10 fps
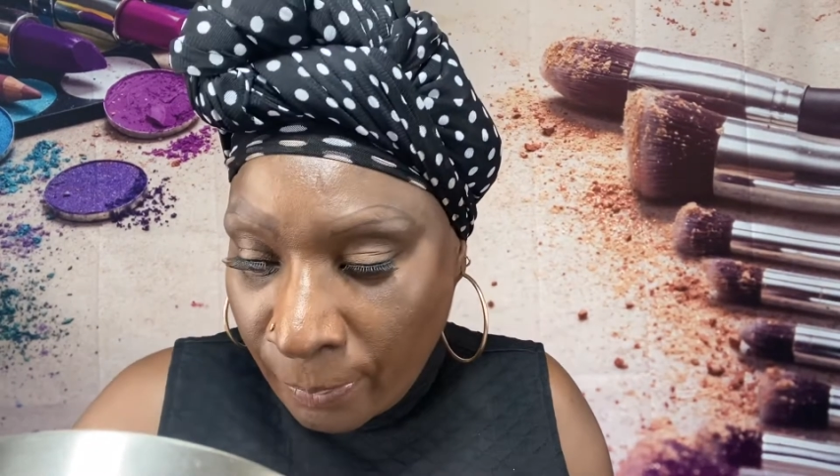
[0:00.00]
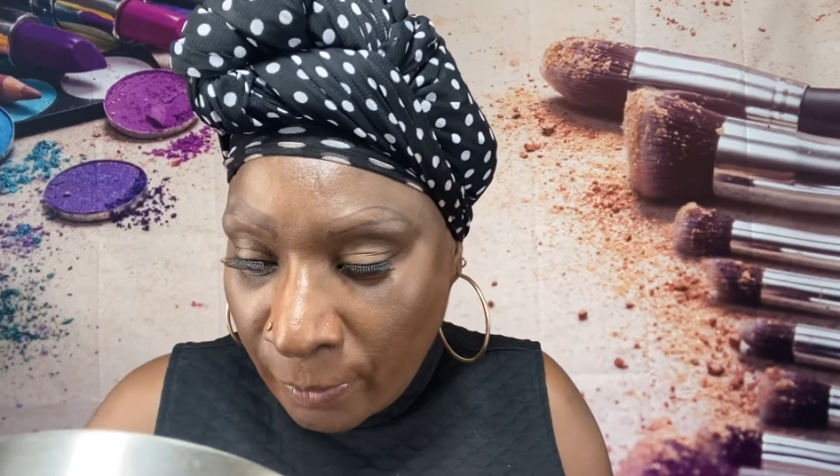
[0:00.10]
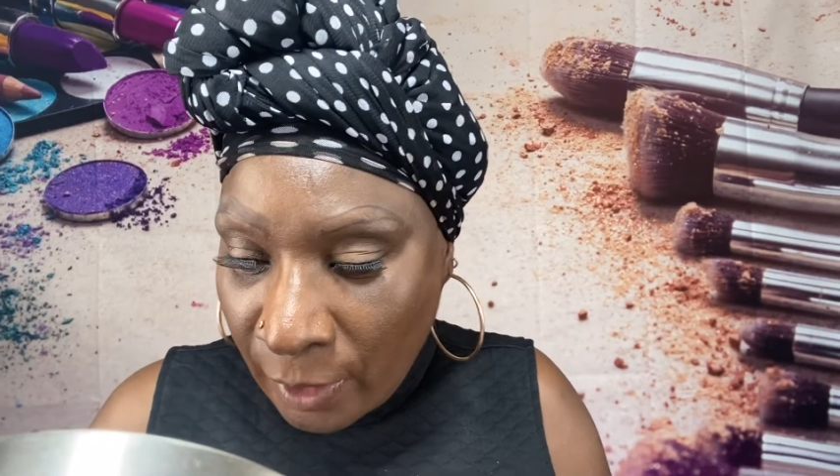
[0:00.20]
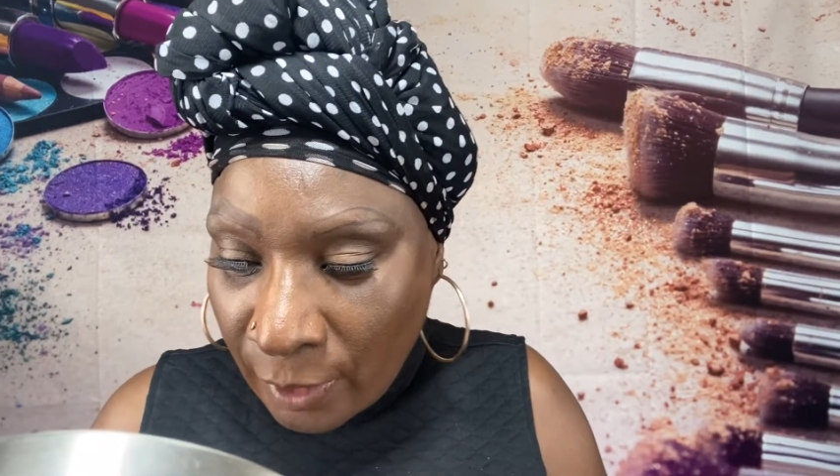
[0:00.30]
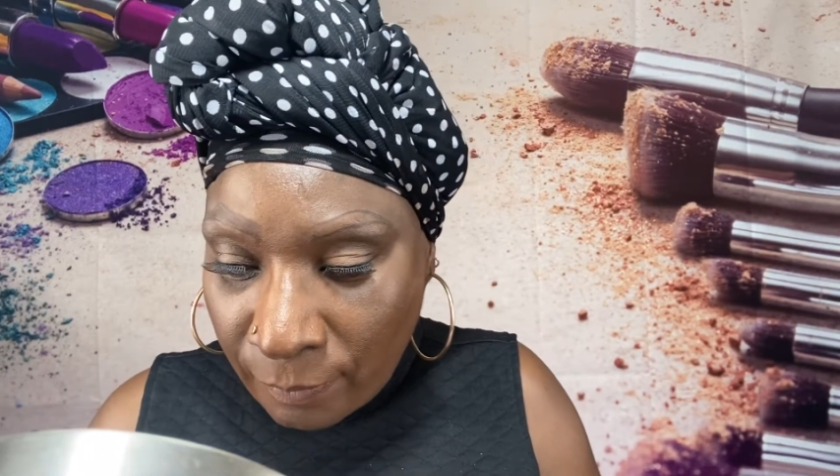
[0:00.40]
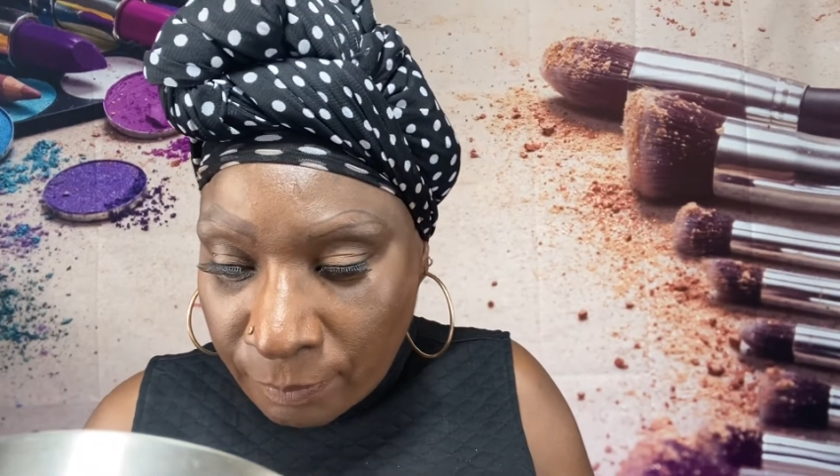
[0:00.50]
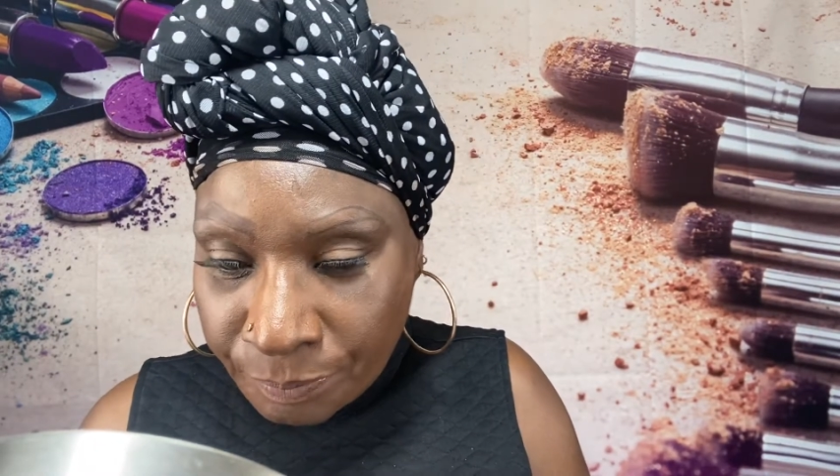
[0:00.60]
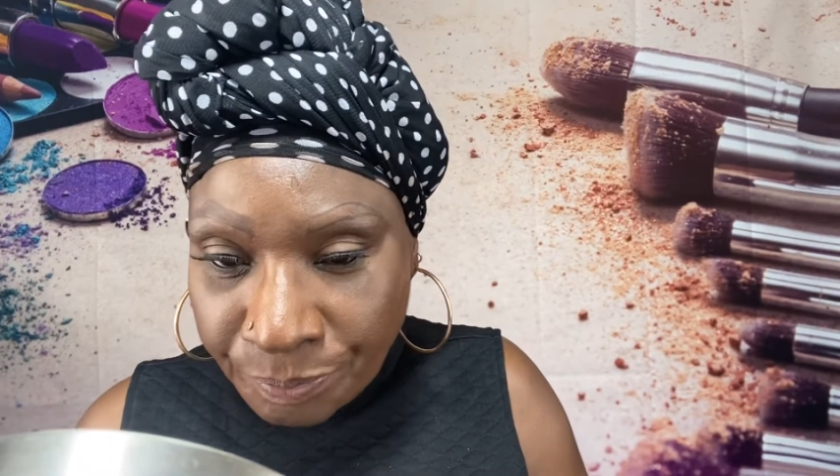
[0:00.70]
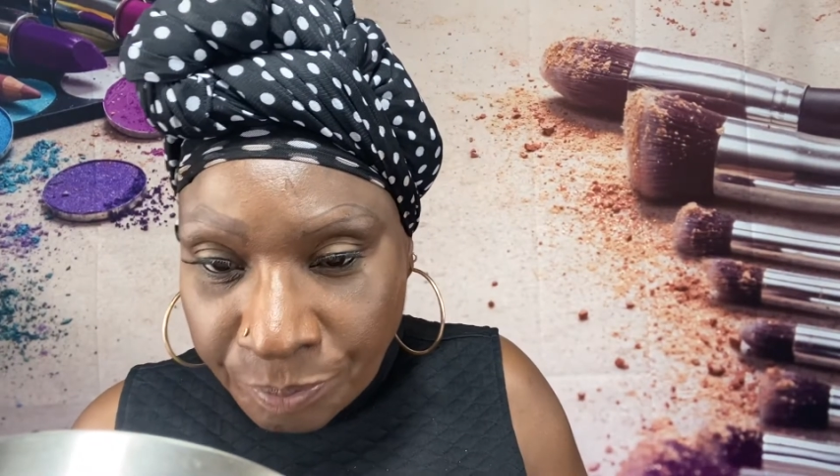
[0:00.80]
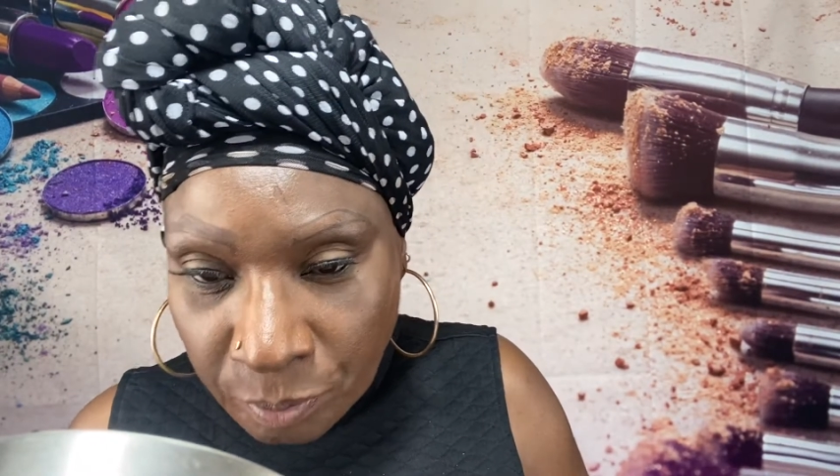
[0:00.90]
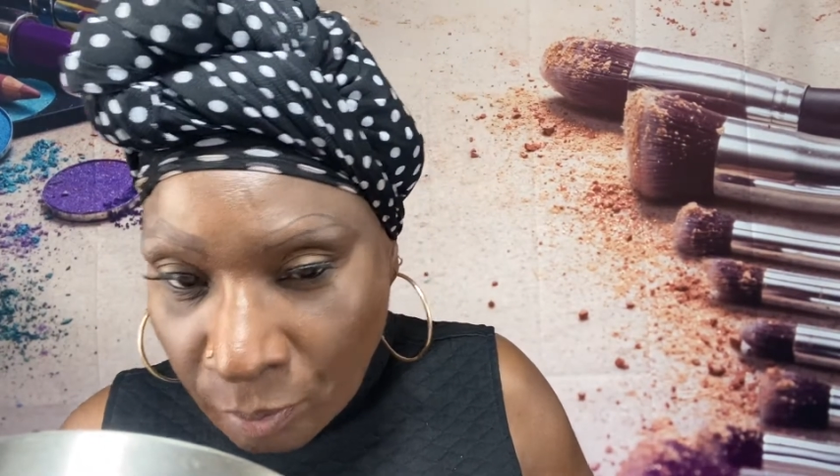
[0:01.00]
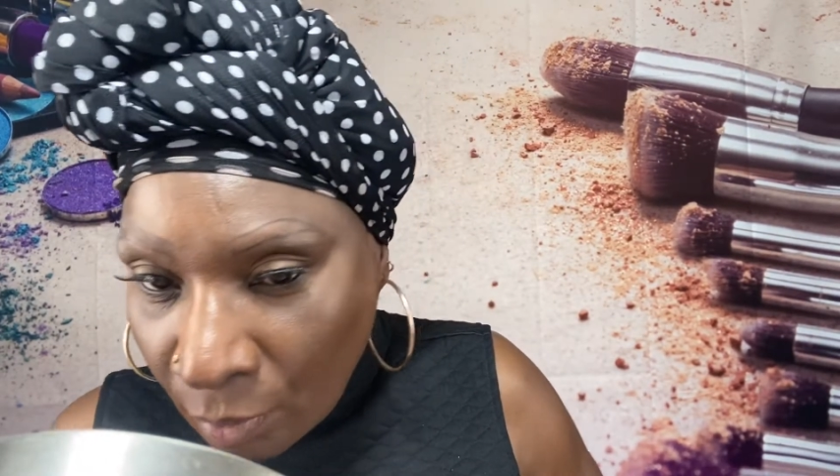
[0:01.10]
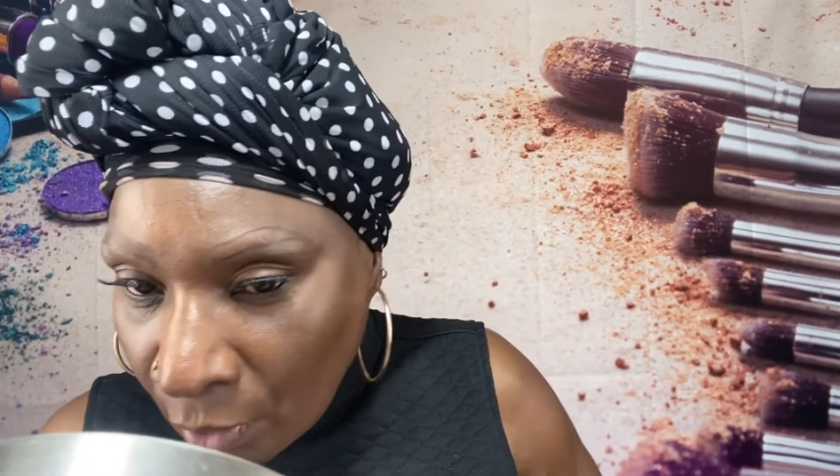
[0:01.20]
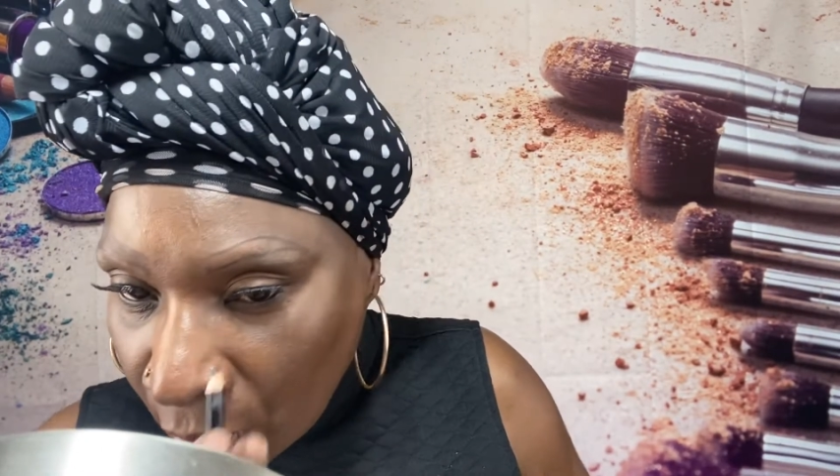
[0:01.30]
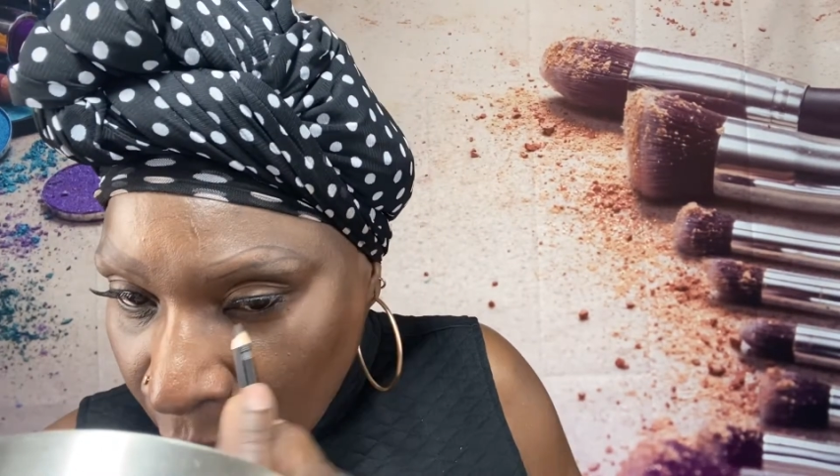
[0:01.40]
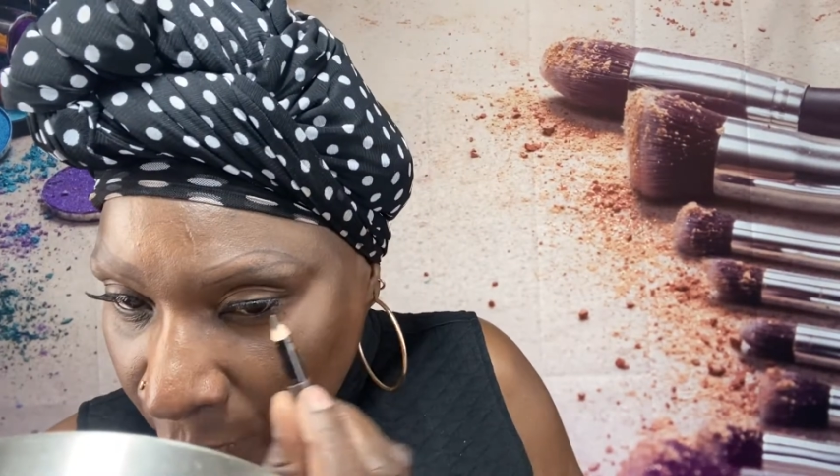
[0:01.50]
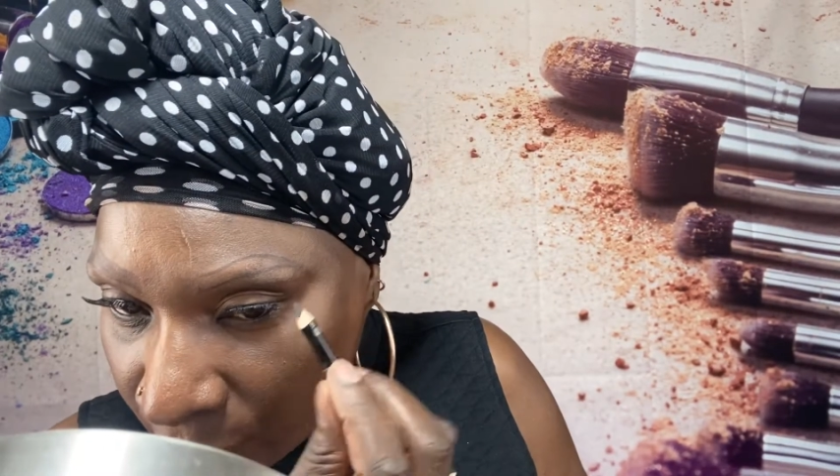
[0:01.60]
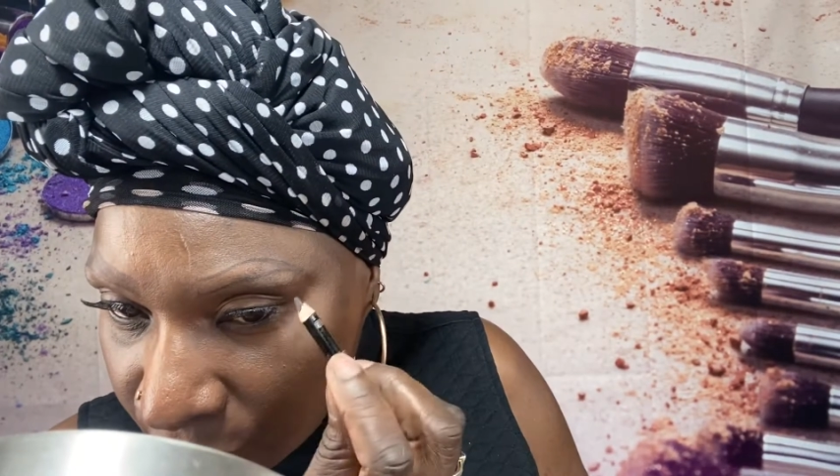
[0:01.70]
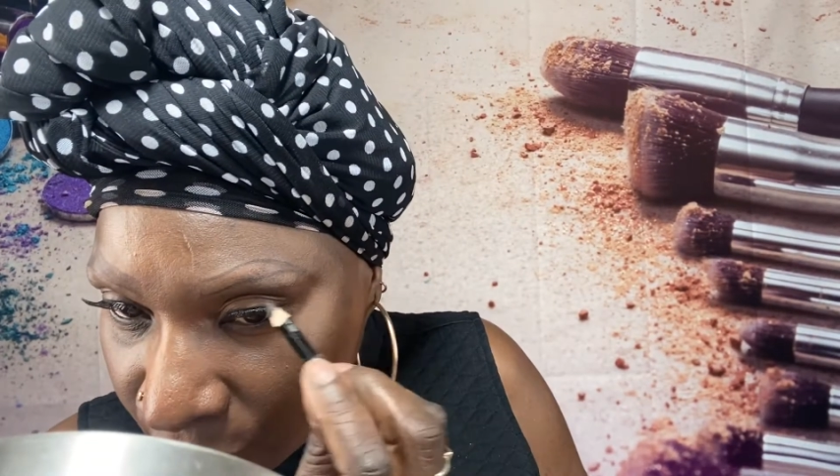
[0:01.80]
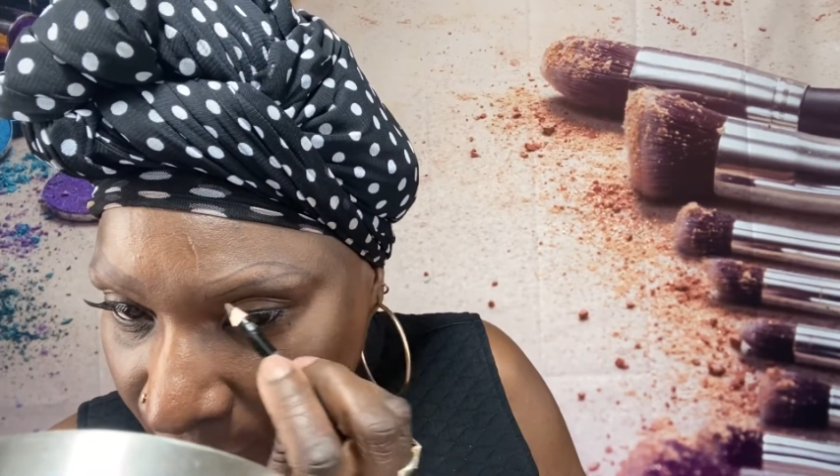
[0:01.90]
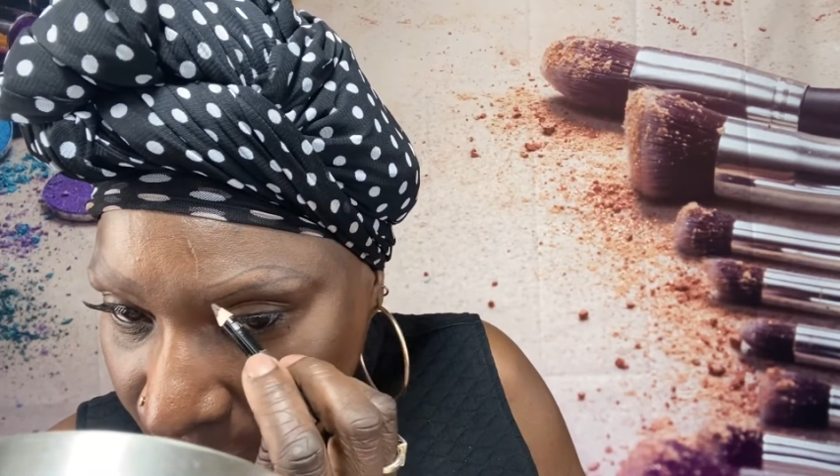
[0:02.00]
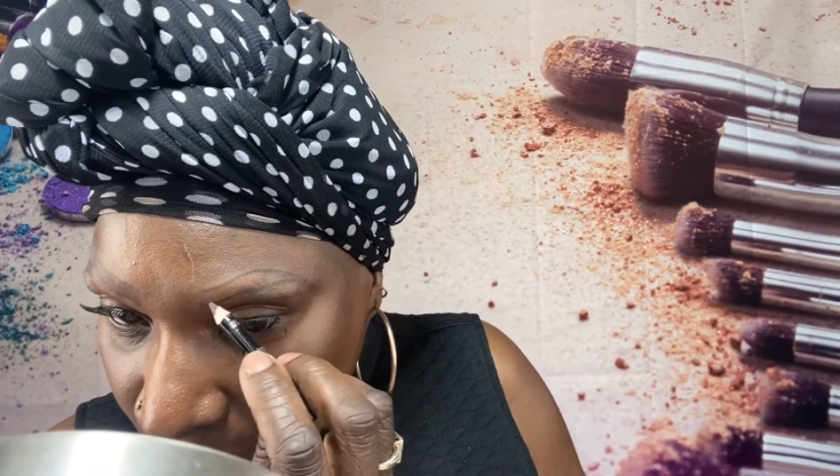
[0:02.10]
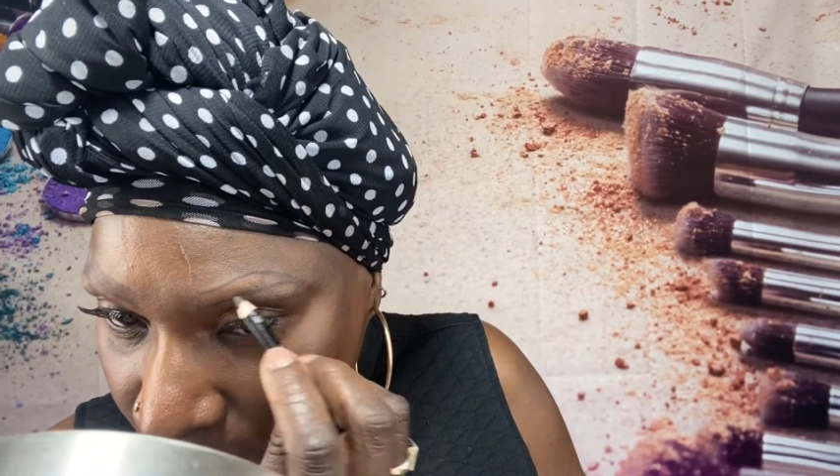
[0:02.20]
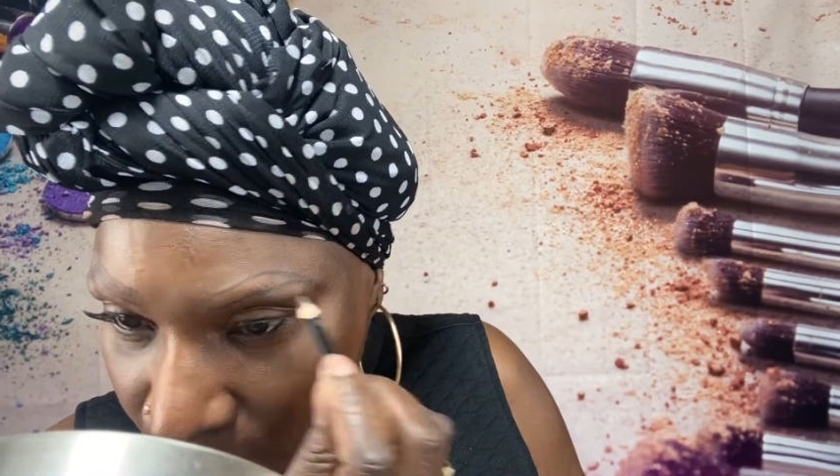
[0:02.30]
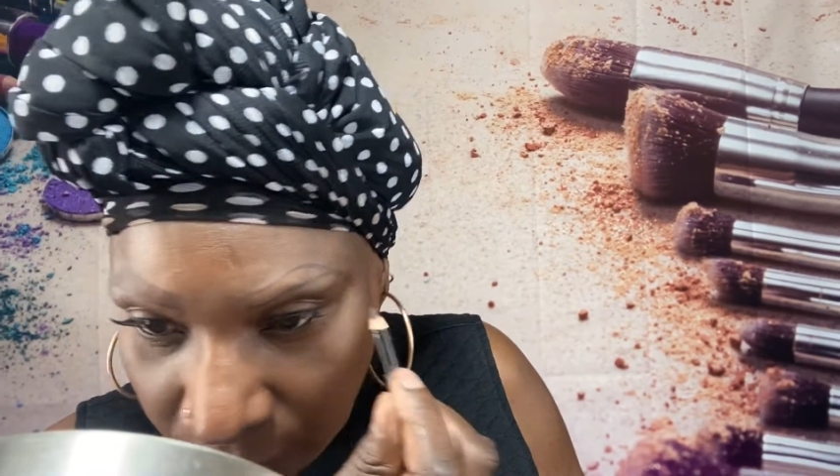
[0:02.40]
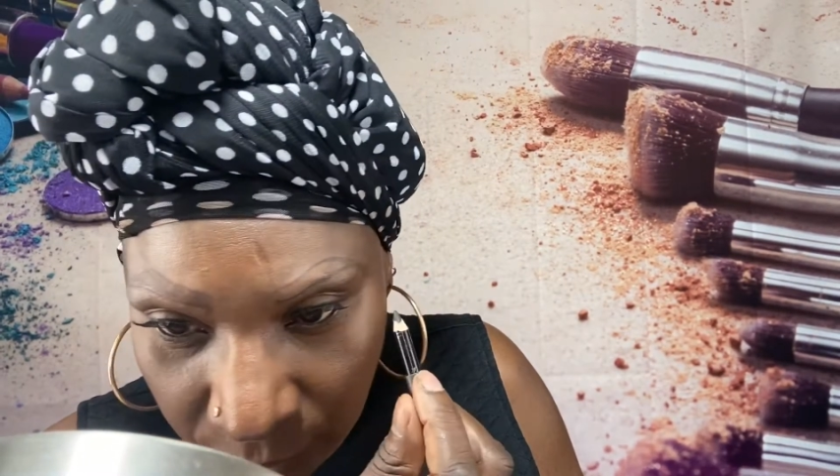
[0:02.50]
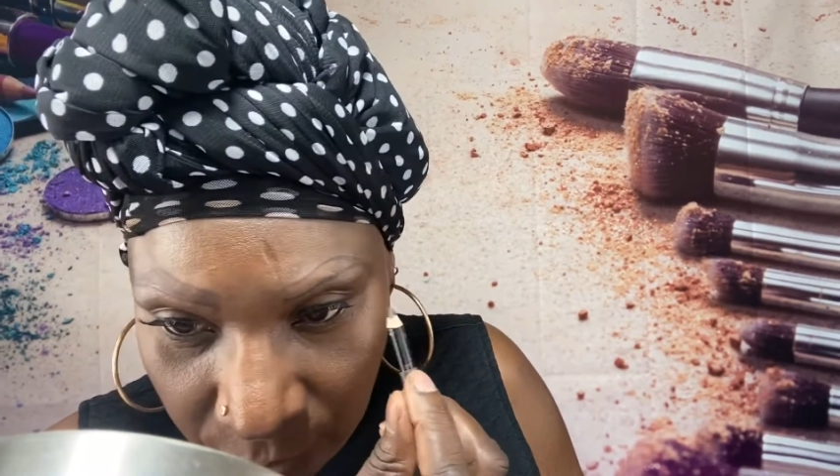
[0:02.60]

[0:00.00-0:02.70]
Okay, we're going to shade it in.